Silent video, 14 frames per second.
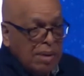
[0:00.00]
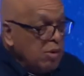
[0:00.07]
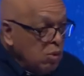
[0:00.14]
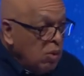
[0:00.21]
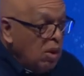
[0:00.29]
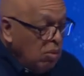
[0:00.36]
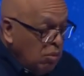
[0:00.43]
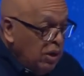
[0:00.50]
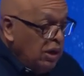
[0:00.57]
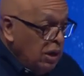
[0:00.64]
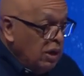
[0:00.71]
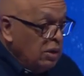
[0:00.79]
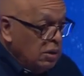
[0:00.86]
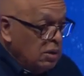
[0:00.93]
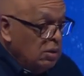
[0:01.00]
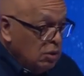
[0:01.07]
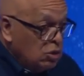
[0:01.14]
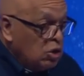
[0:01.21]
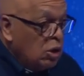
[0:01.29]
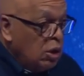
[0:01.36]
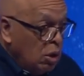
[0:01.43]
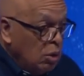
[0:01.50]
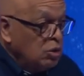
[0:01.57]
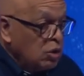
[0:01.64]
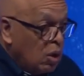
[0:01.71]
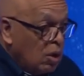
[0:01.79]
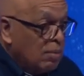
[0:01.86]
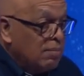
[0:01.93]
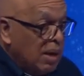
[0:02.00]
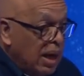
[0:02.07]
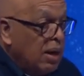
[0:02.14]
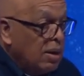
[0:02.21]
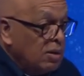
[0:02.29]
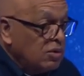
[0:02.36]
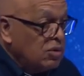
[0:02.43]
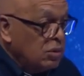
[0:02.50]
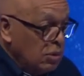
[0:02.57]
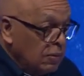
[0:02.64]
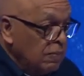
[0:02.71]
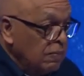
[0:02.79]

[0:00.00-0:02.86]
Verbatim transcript: Maybe what we need to do is close our mouths,